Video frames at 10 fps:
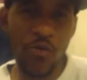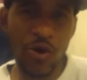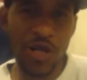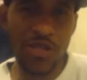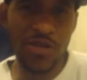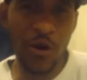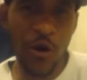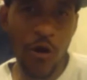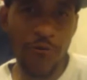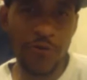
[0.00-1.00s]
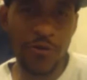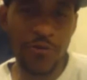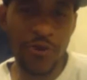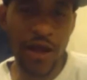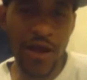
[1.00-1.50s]
will get the call for the
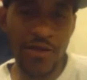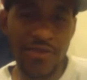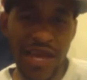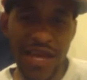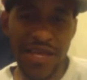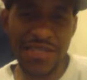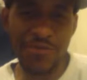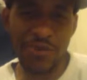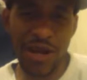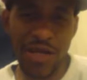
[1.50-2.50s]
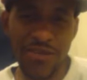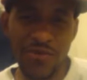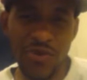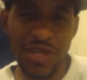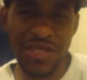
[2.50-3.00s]
Browns as
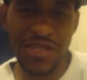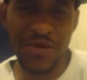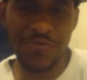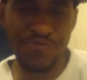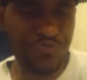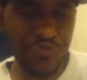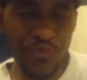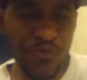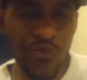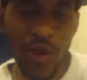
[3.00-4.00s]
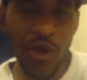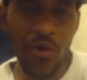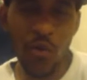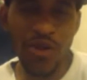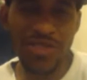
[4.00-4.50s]
Brandon Whedon
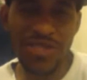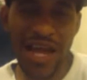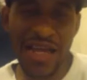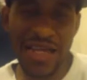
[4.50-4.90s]
was not